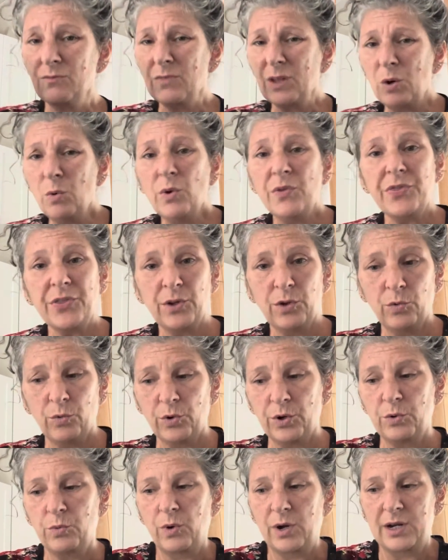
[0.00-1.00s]
what the
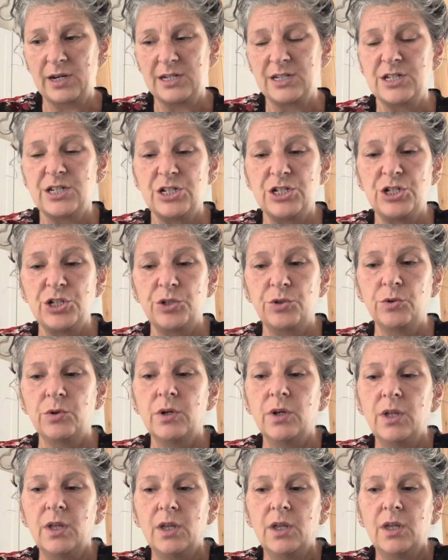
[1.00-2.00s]
Lord wanted to do
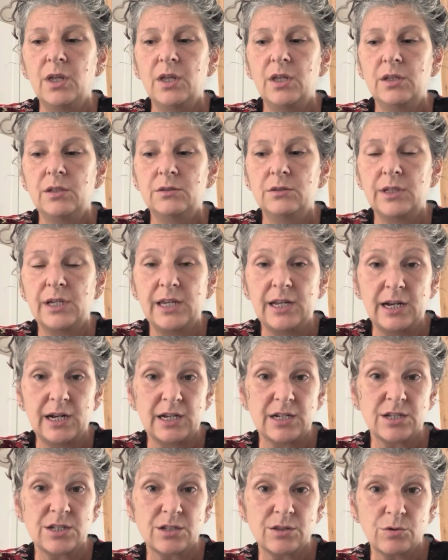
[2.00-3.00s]
in
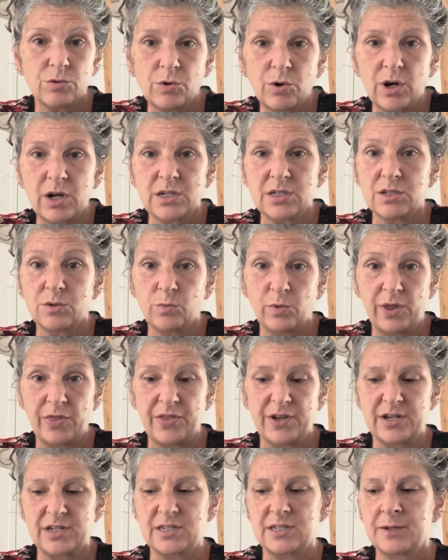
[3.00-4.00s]
us, through us, and with
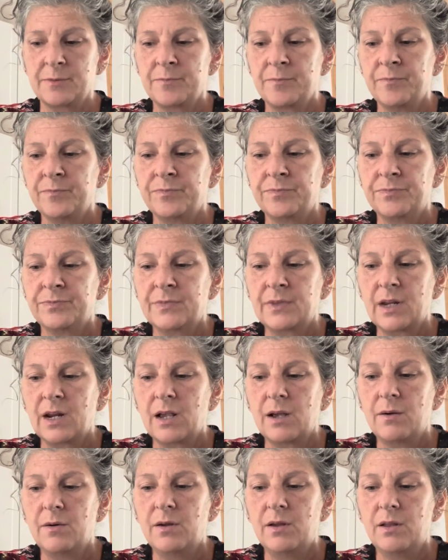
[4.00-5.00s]
us.
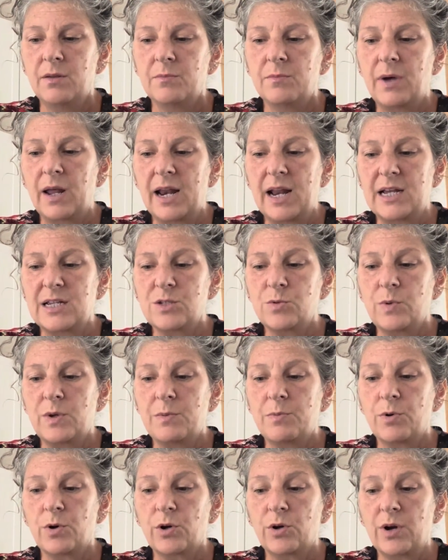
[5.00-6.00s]
But as we
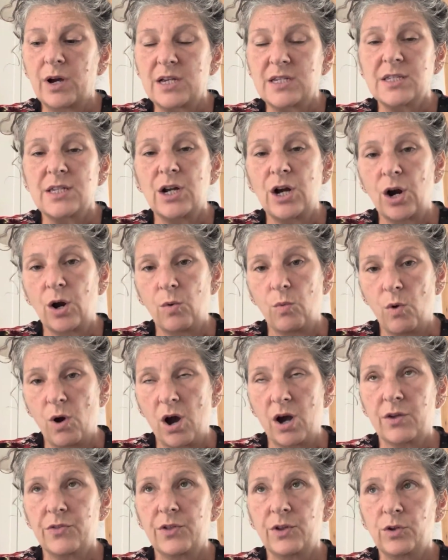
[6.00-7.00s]
progress in our
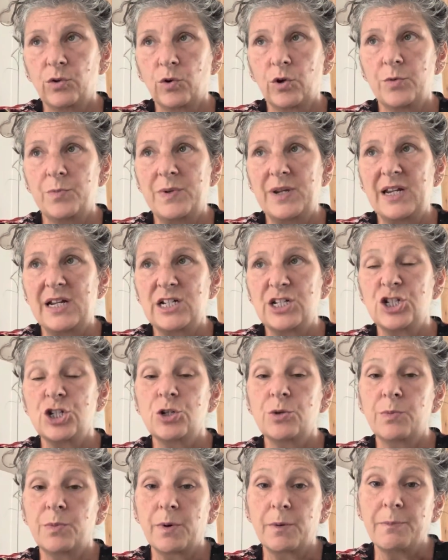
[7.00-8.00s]
walk, the Lord begins
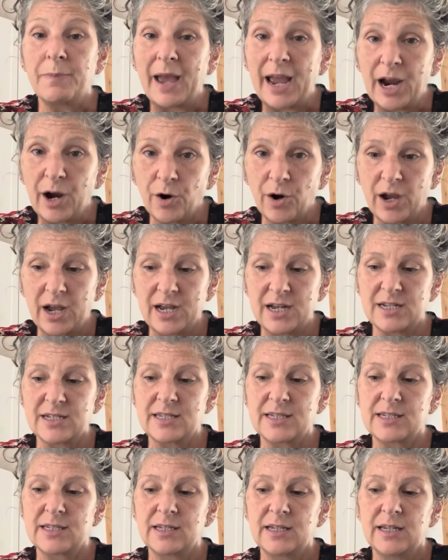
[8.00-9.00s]
to prepare
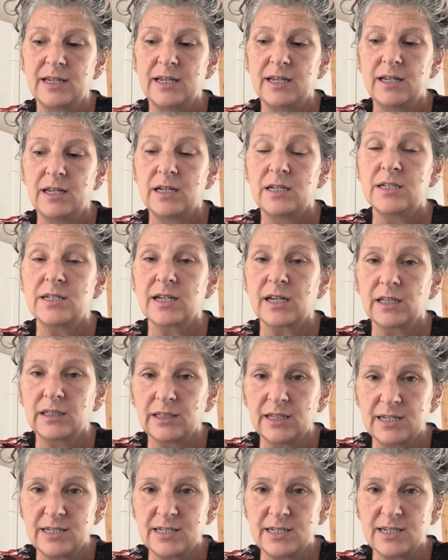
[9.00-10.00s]
us and to
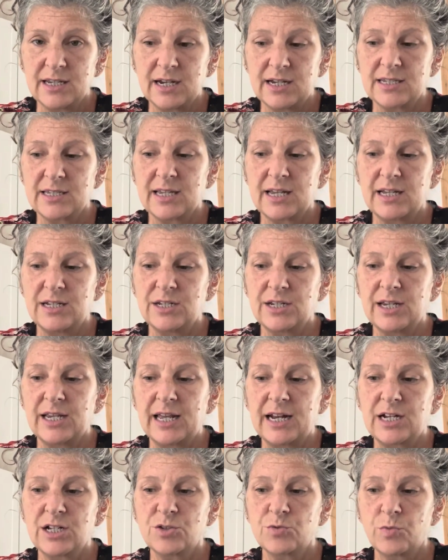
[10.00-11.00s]
cleanse us and to
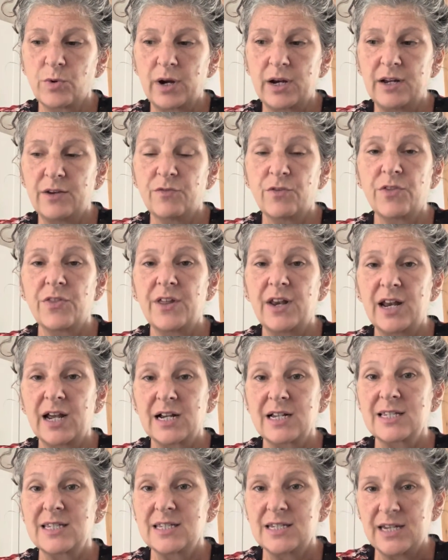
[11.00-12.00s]
get us ready for the
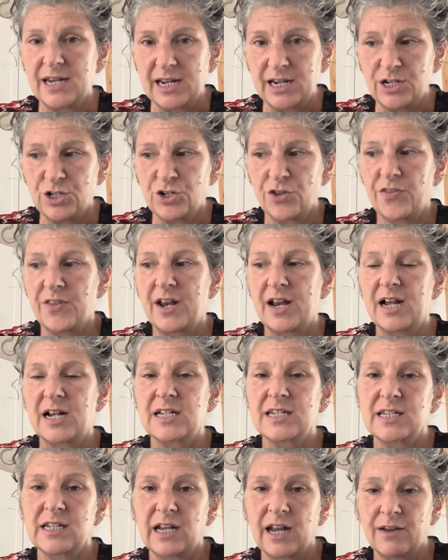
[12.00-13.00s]
next stage and the
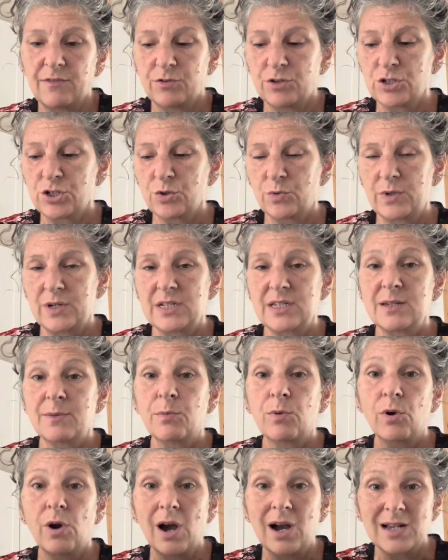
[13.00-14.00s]
next level. So it is a
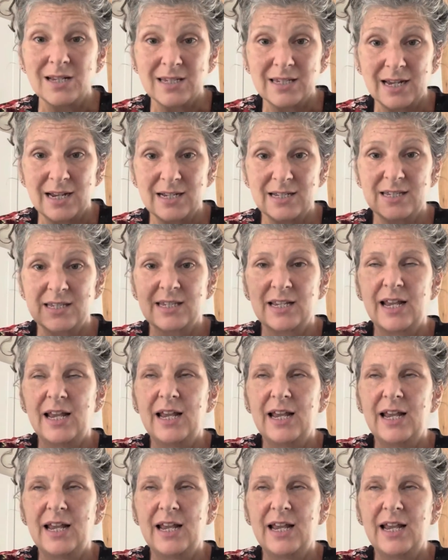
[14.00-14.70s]
process.